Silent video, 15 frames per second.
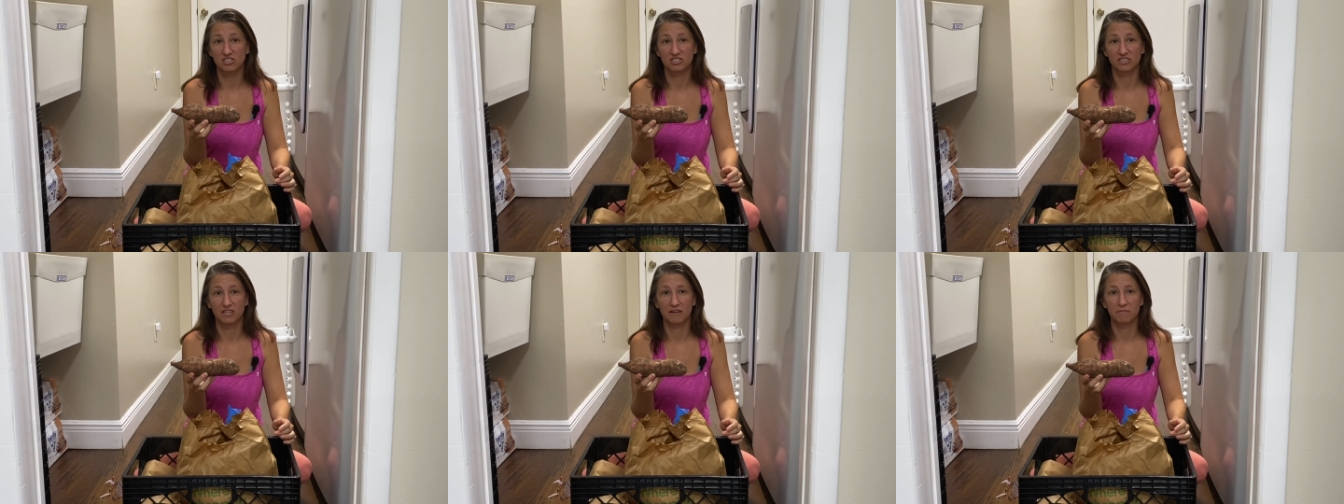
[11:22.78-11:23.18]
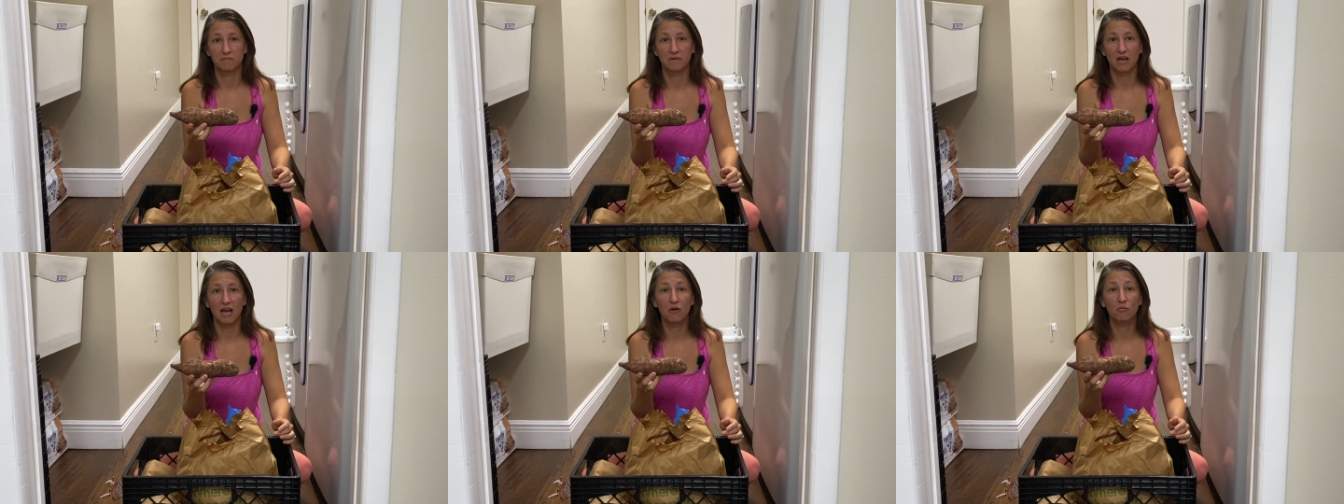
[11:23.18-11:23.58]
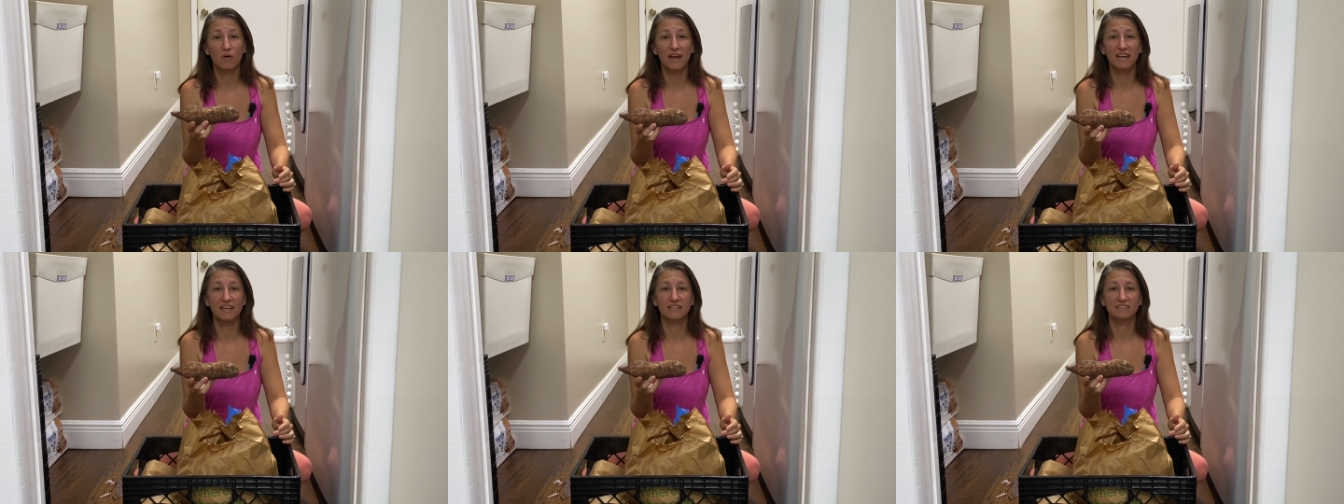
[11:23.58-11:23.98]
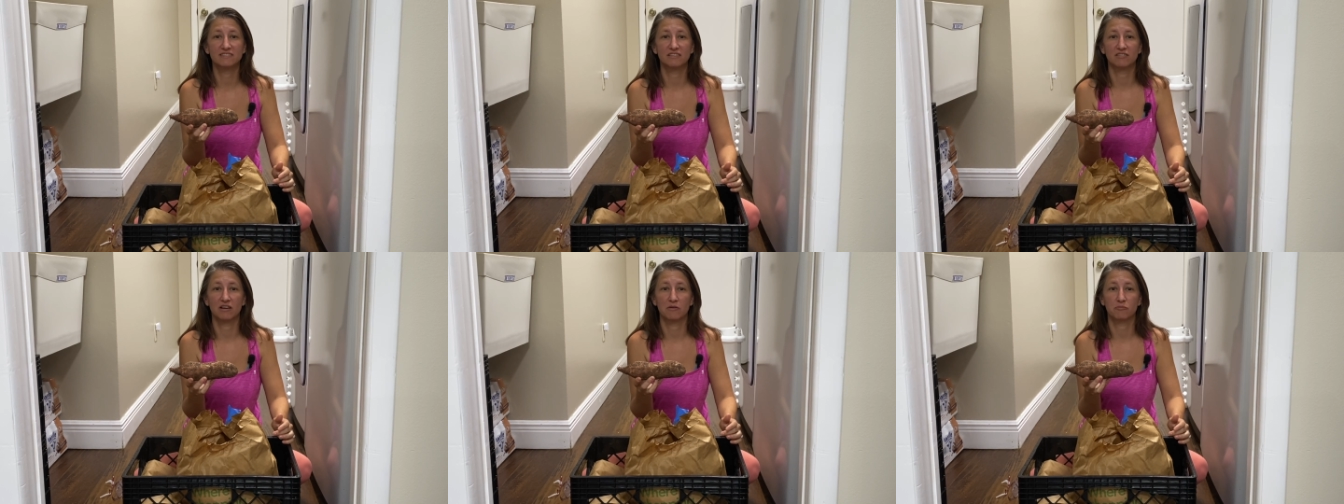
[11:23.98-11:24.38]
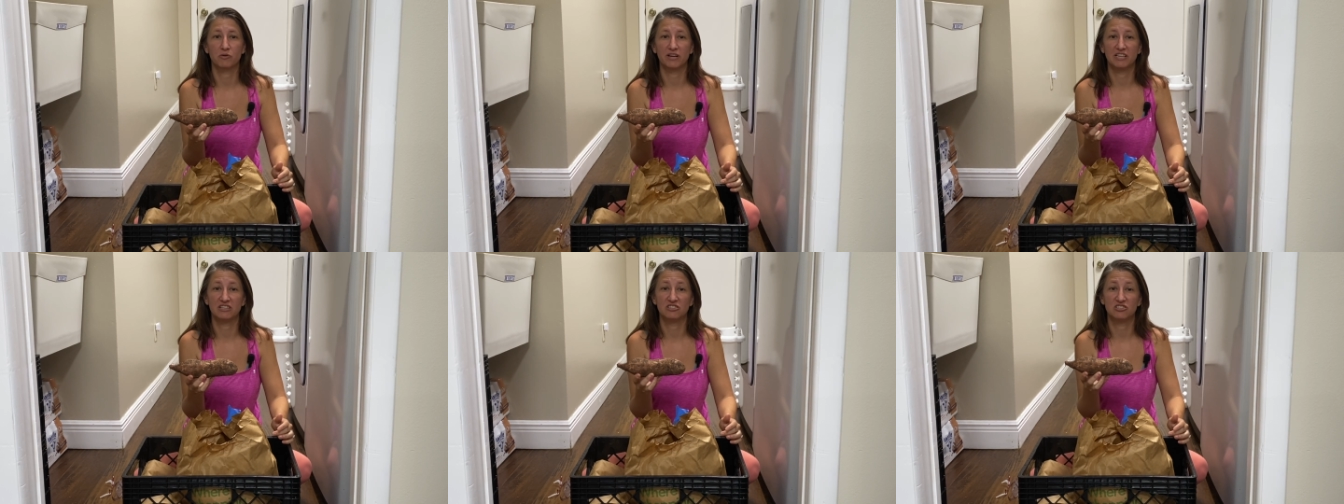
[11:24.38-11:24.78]
them. I wait until I'm
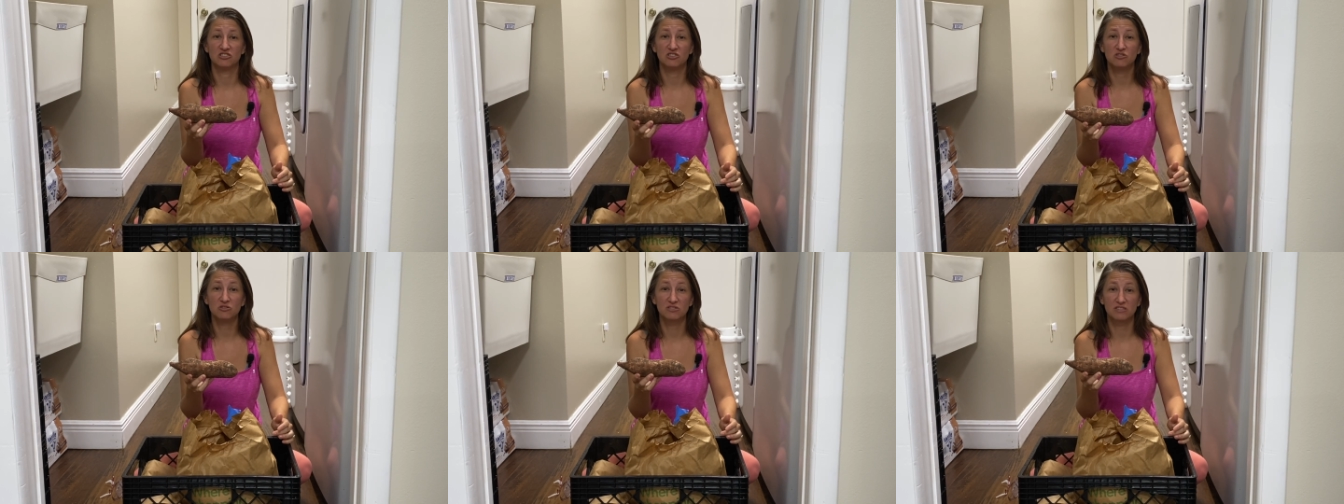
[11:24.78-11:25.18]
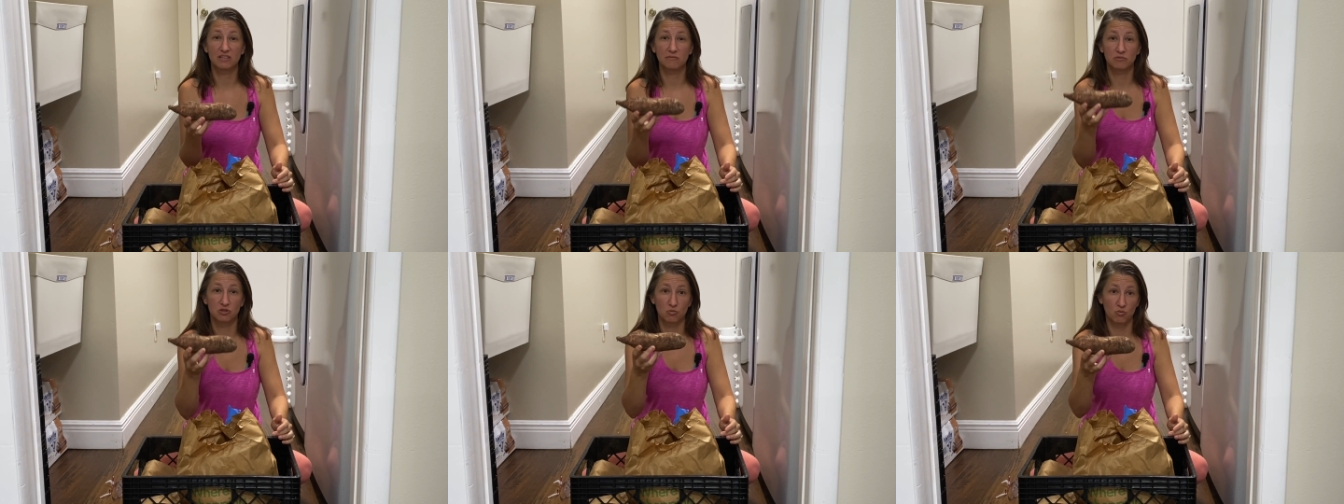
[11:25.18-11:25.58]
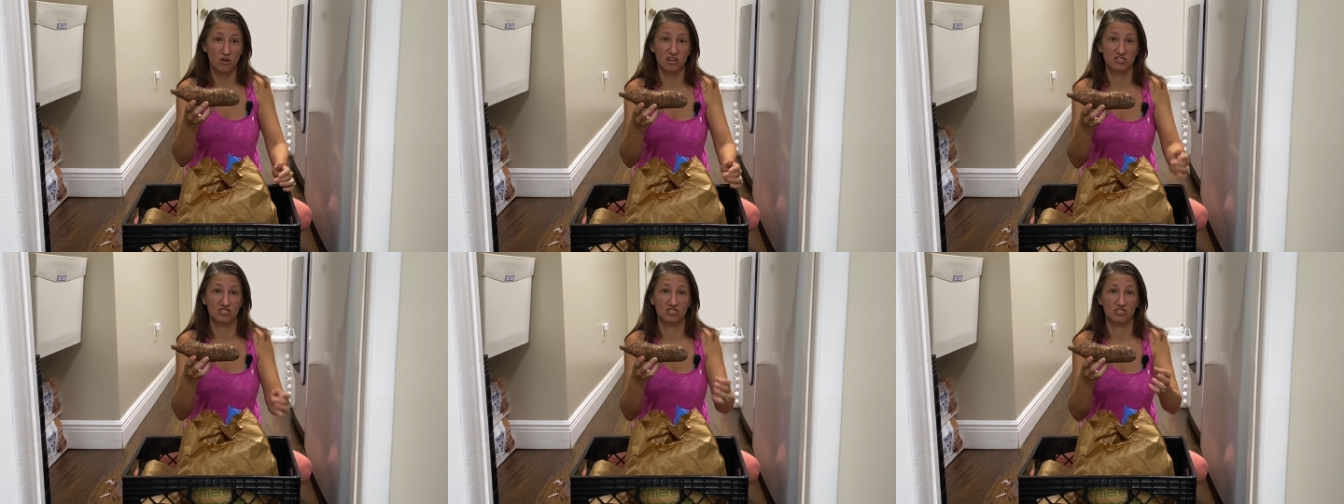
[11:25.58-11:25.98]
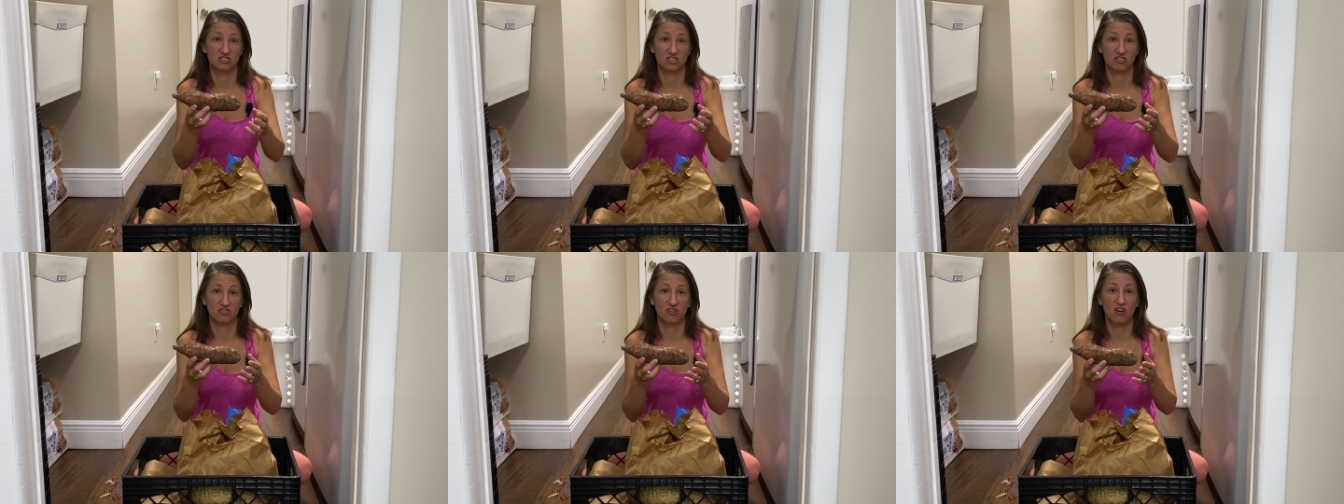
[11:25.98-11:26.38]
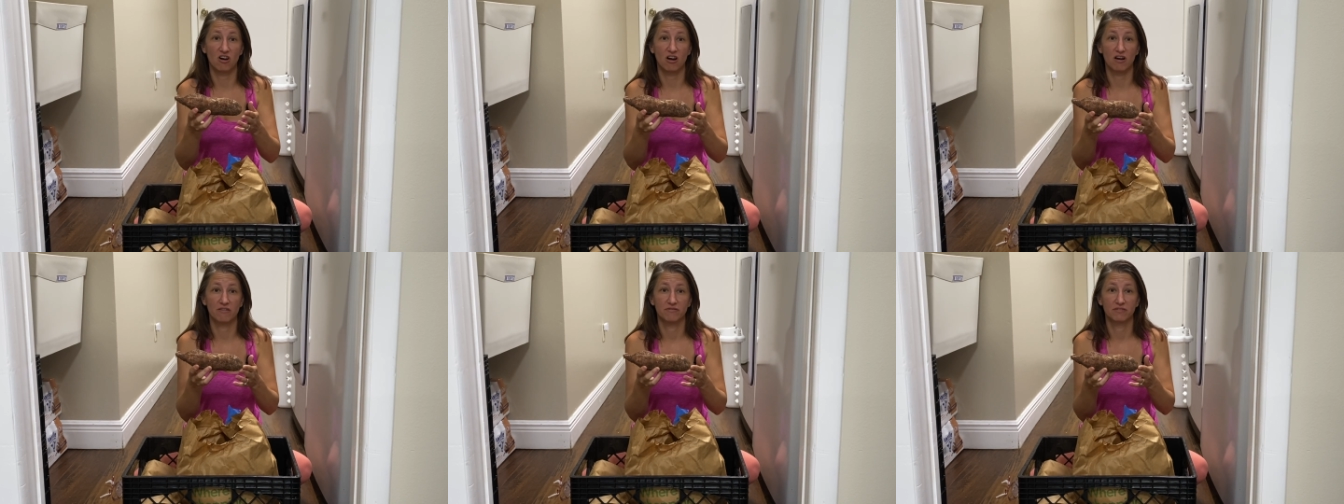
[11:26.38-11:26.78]
ready to use them to wash the dirt
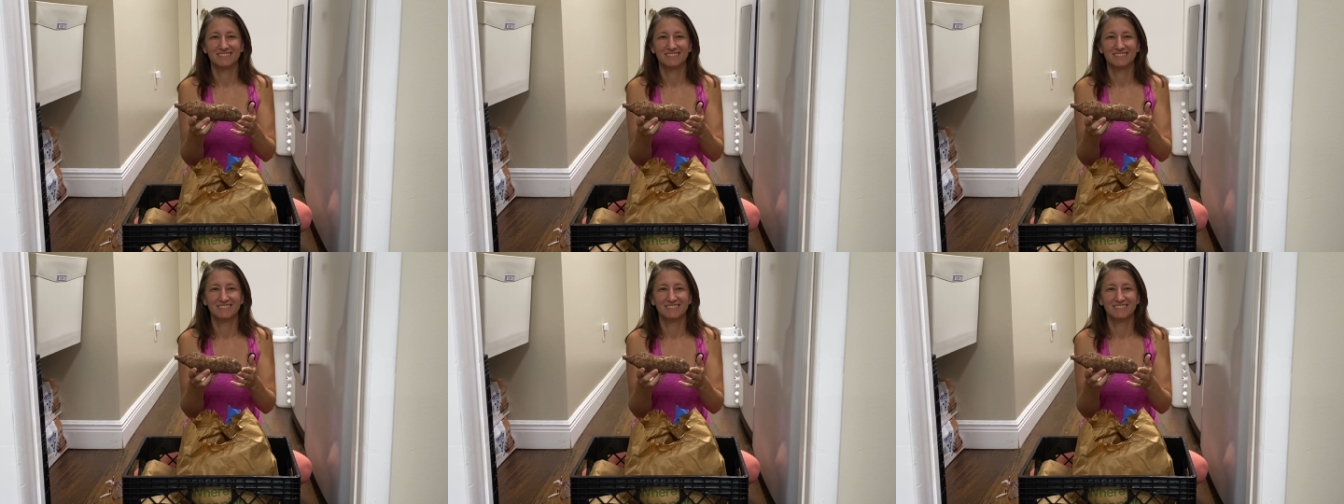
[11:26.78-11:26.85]
off.